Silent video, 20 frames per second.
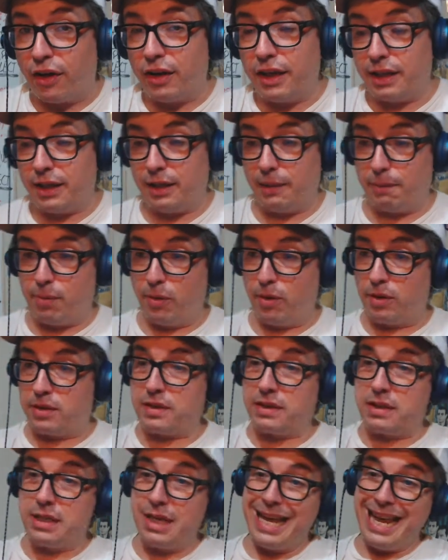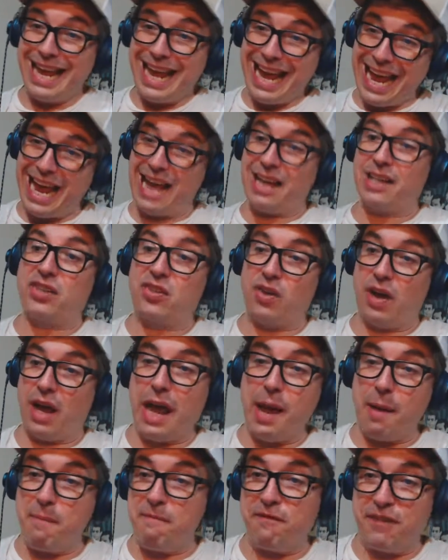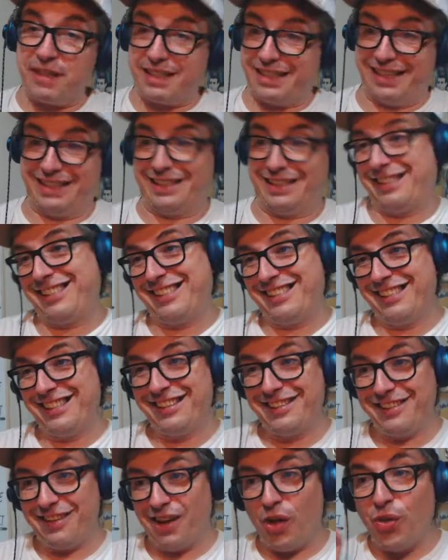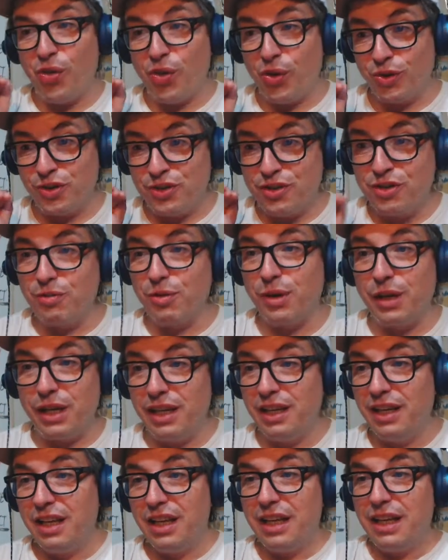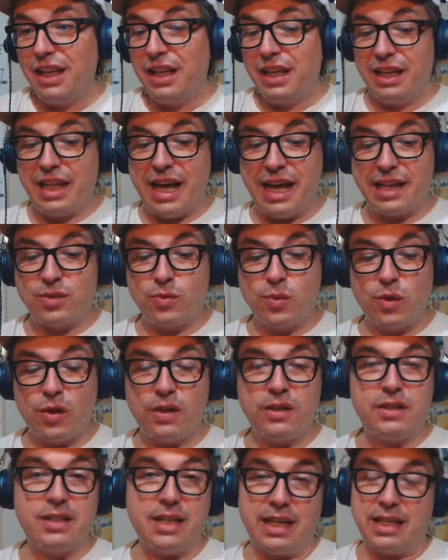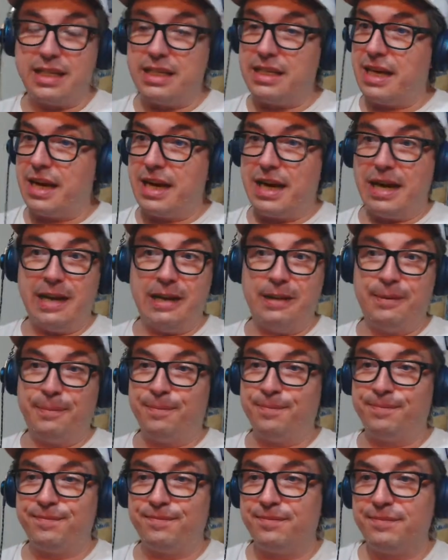And he puts extra emphasis on those three last words and, you